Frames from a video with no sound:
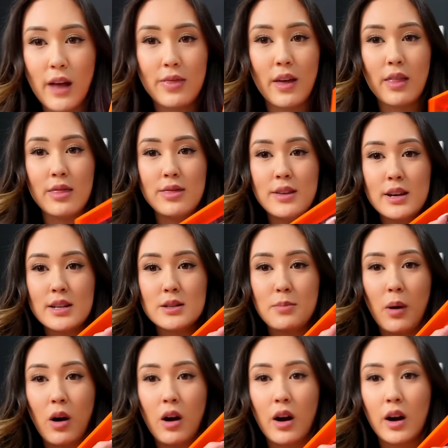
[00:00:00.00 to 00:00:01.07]
and then this
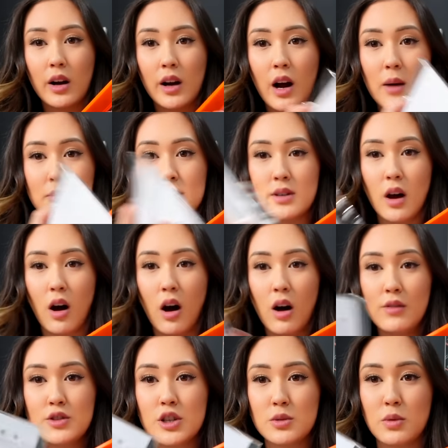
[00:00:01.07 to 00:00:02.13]
part comes
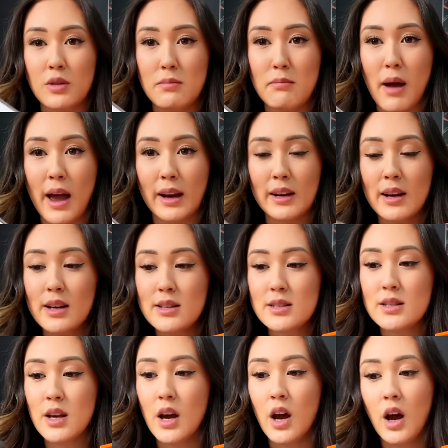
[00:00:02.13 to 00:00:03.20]
off just with magnets,